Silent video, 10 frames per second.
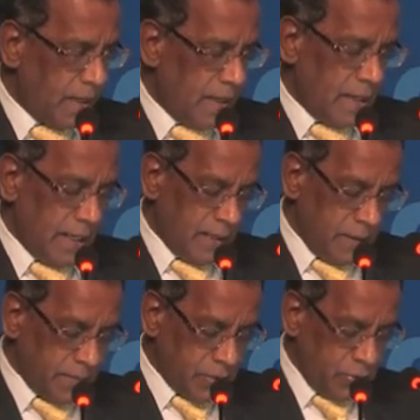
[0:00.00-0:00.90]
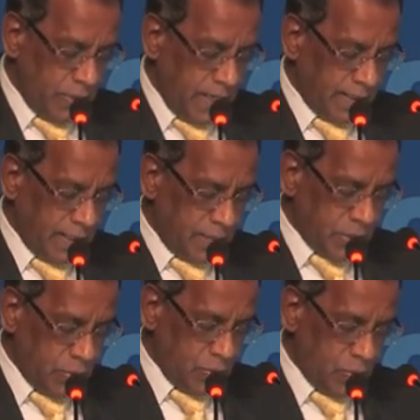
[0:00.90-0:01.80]
and I am
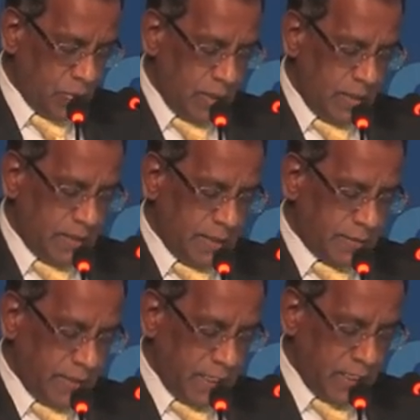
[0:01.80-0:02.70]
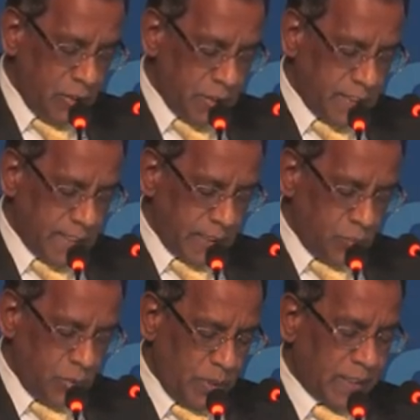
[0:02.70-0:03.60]
sure that the energies that
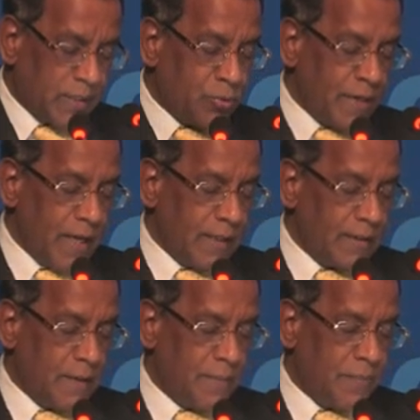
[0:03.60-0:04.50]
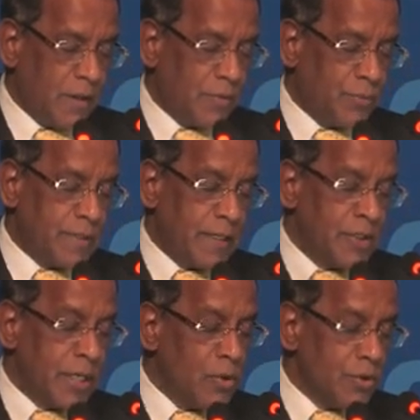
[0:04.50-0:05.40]
we will create through the
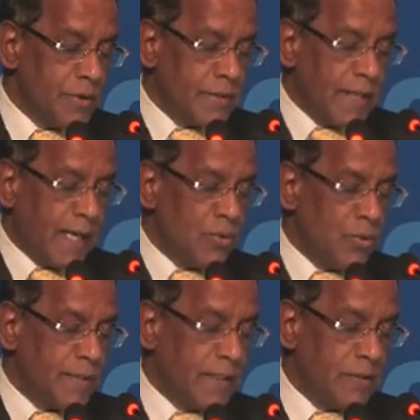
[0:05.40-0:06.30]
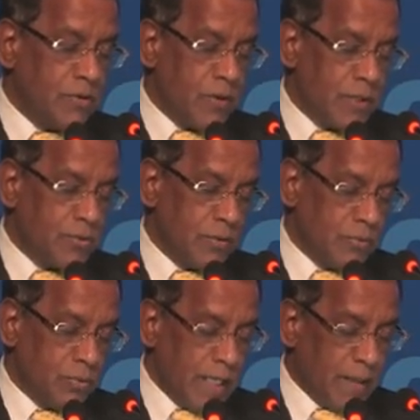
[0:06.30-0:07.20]
rigorous dialogues and interaction
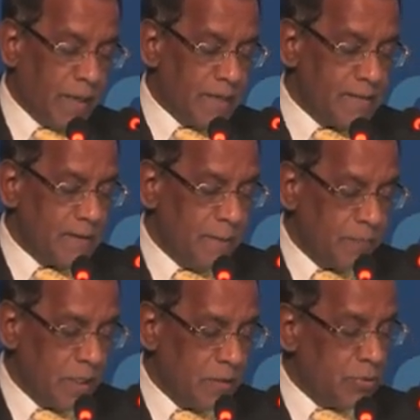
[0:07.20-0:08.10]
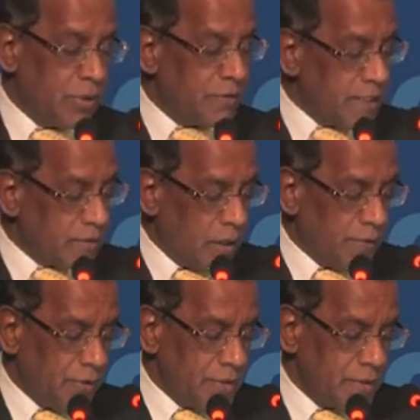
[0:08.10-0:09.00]
to take place during this
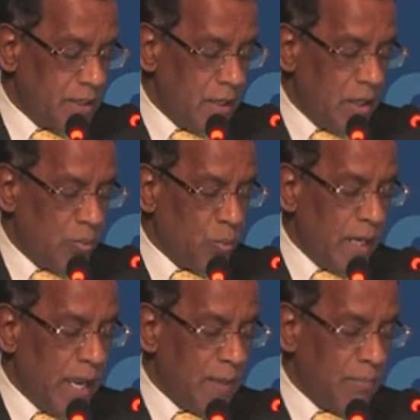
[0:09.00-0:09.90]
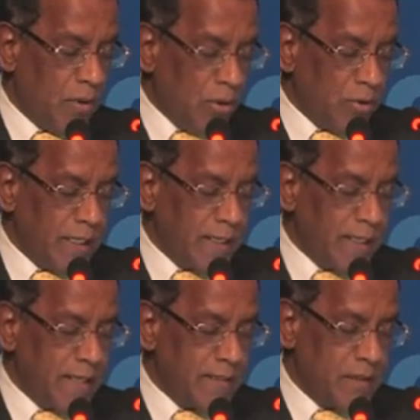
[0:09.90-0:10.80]
conference will help all
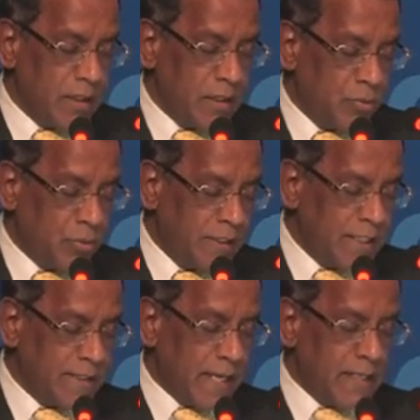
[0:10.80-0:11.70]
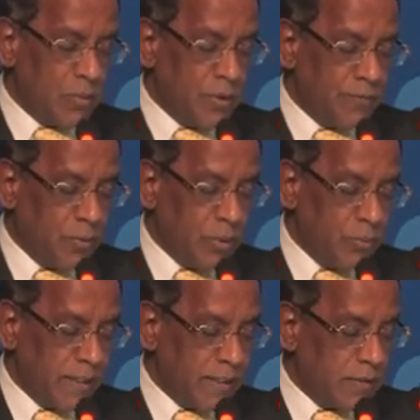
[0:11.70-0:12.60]
delegates to design the way forward
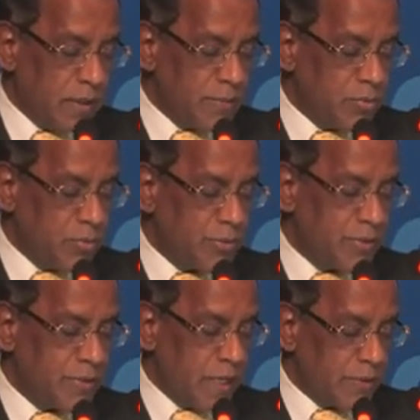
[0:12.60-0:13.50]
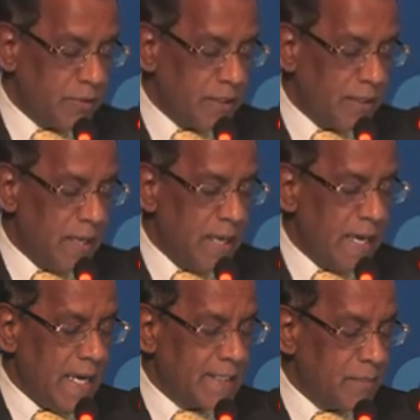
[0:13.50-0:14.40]
when it comes to strengthening
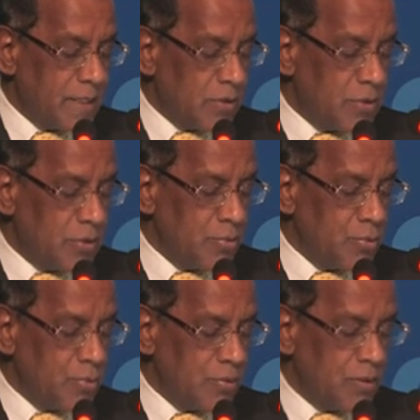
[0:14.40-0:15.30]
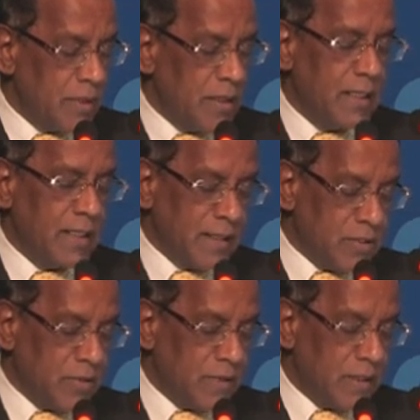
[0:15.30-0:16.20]
SMEs' contribution in
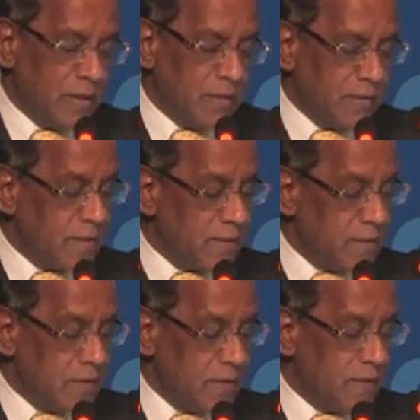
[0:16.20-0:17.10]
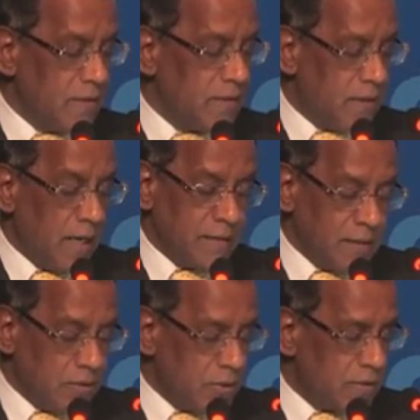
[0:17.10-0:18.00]
achieving the
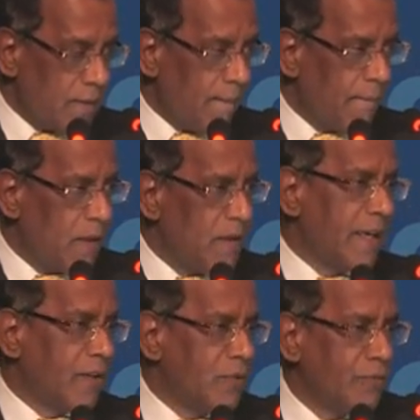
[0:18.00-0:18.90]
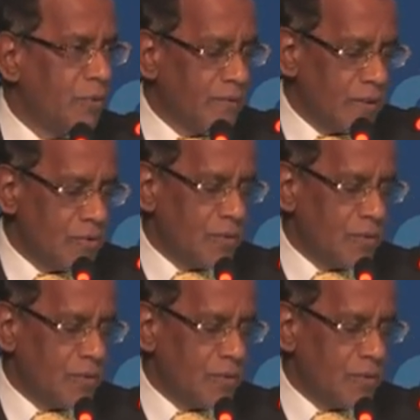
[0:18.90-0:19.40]
SDGs. Thank you for your attention.